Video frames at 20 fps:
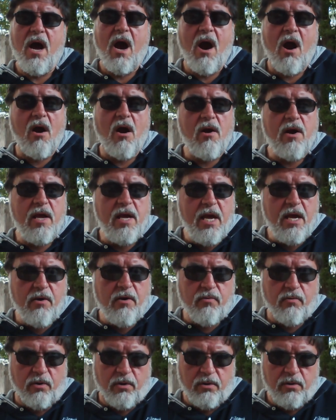are
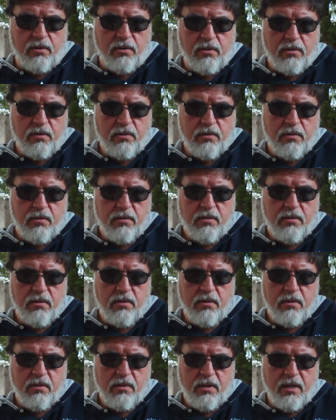equal
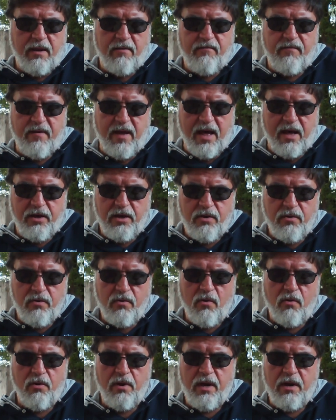in value
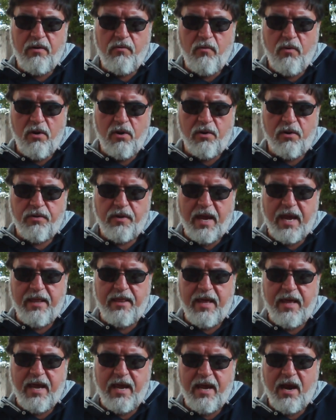or in worth,
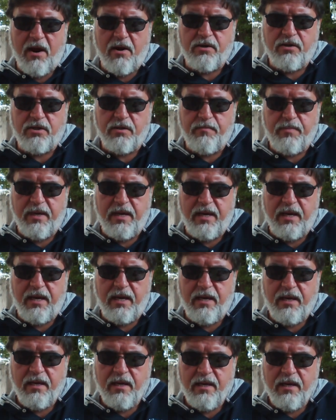and they are to
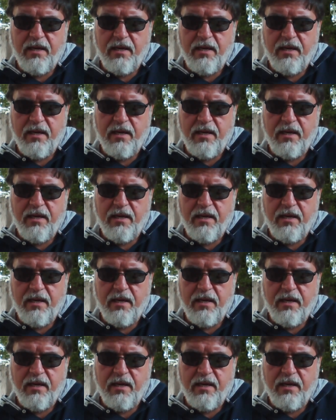be